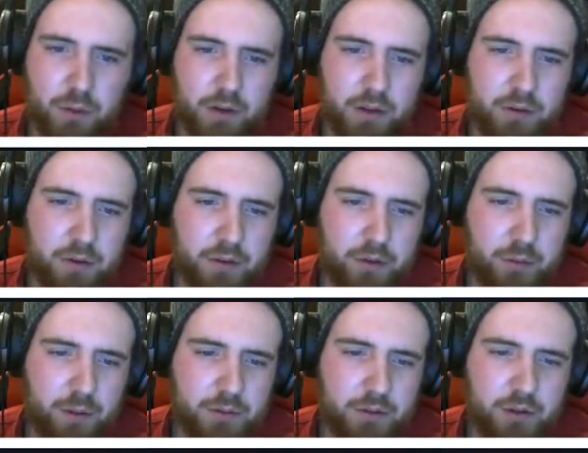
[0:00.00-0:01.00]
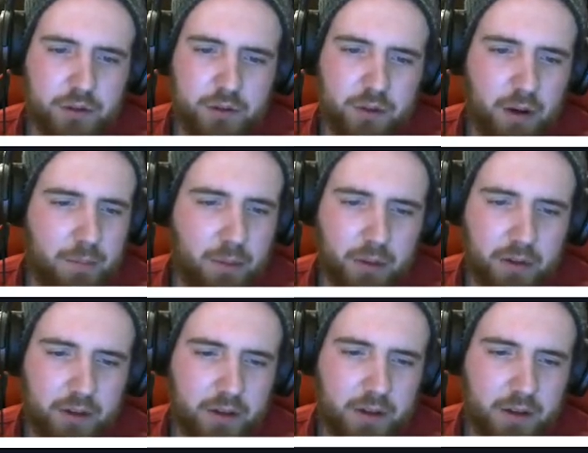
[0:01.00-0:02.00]
Let's fill this one. Just dump all
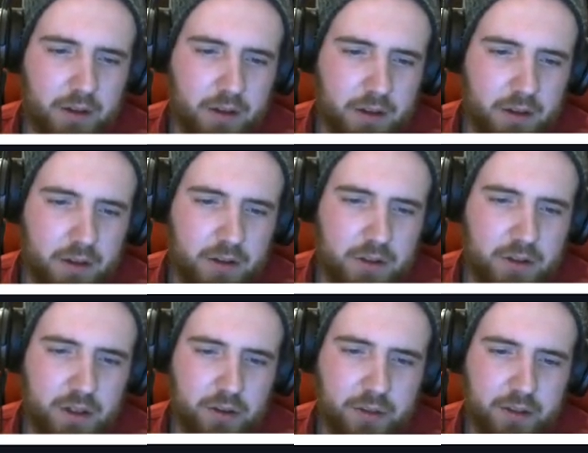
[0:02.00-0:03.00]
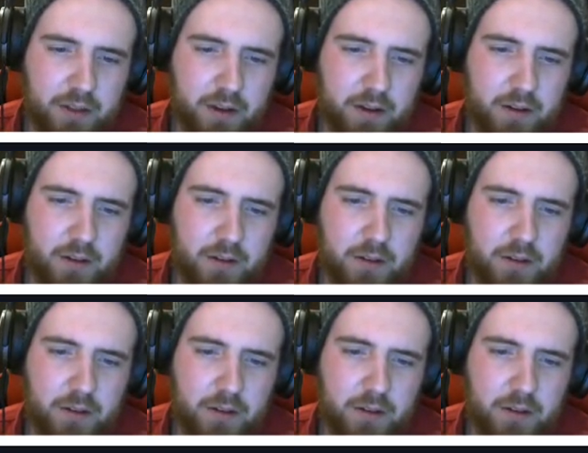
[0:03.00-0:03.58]
the stuff in there.